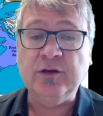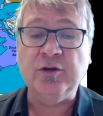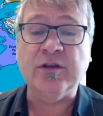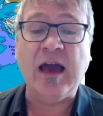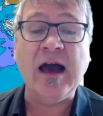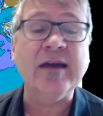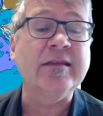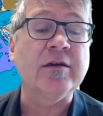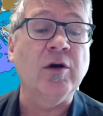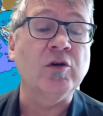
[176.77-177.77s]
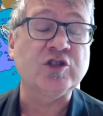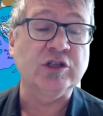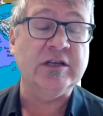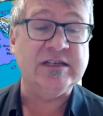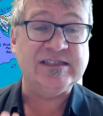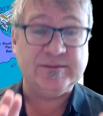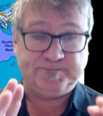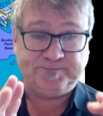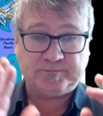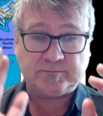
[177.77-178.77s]
to the Arctic Ocean, is
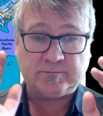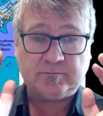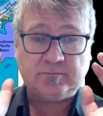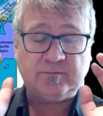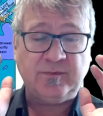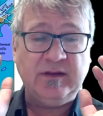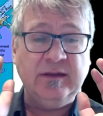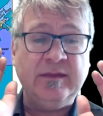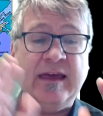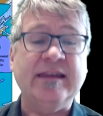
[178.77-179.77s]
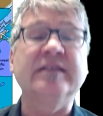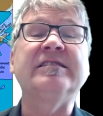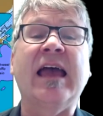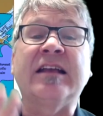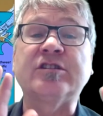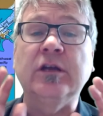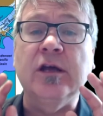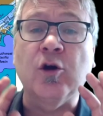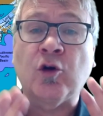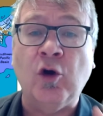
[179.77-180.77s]
that it's actually a